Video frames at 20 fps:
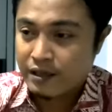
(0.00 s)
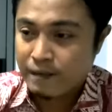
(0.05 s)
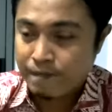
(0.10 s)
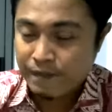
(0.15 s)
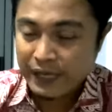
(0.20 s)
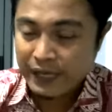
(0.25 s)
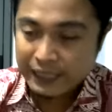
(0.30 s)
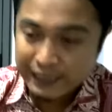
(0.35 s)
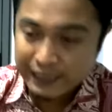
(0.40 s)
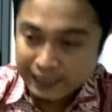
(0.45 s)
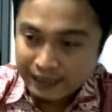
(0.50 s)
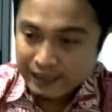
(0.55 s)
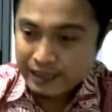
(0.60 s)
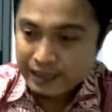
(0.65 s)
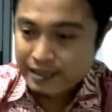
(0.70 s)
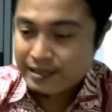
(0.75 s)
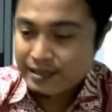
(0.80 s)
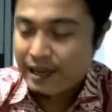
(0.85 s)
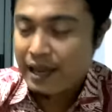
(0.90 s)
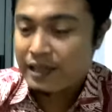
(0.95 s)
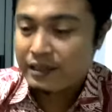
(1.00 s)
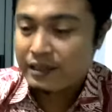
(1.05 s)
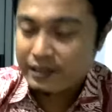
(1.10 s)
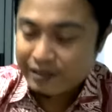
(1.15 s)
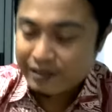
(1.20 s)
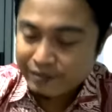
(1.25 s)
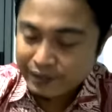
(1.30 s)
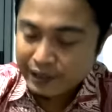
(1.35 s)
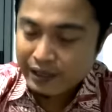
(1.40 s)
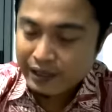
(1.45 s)
Method,
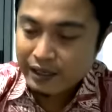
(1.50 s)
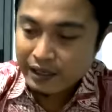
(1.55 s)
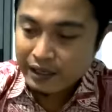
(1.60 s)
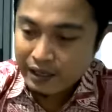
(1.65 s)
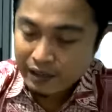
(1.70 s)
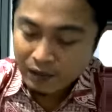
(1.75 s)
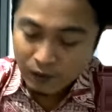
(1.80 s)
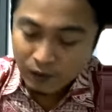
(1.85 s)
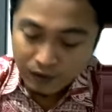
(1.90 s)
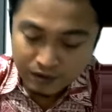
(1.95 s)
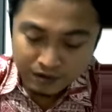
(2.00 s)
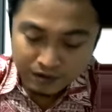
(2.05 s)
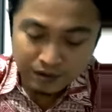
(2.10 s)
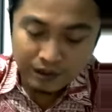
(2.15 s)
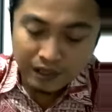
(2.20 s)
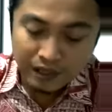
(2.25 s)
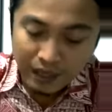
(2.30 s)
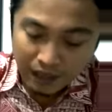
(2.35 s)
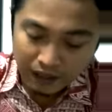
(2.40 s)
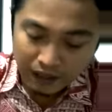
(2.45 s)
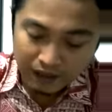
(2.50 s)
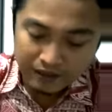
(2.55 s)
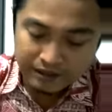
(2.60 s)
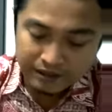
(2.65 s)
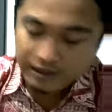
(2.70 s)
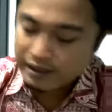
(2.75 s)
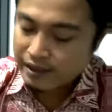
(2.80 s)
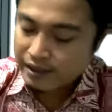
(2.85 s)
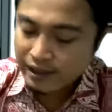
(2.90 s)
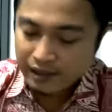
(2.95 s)
scientific, and then also
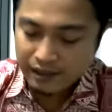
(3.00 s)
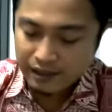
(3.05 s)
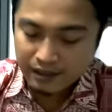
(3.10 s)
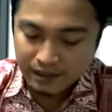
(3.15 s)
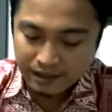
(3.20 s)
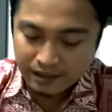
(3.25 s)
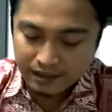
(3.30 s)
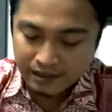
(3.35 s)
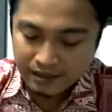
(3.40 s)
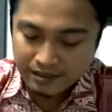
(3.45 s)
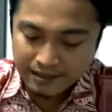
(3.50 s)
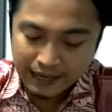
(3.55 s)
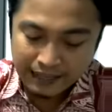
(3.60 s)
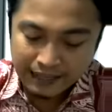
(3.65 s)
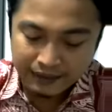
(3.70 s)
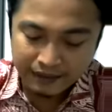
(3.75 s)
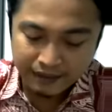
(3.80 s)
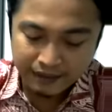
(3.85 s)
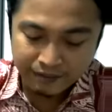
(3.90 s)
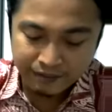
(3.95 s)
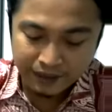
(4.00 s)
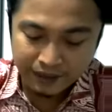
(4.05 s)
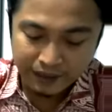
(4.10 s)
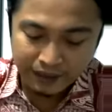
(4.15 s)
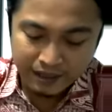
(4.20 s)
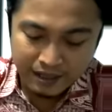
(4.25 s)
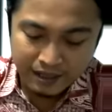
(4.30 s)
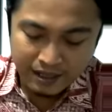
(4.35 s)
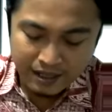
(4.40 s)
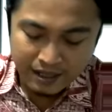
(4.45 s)
knowledge that scientific.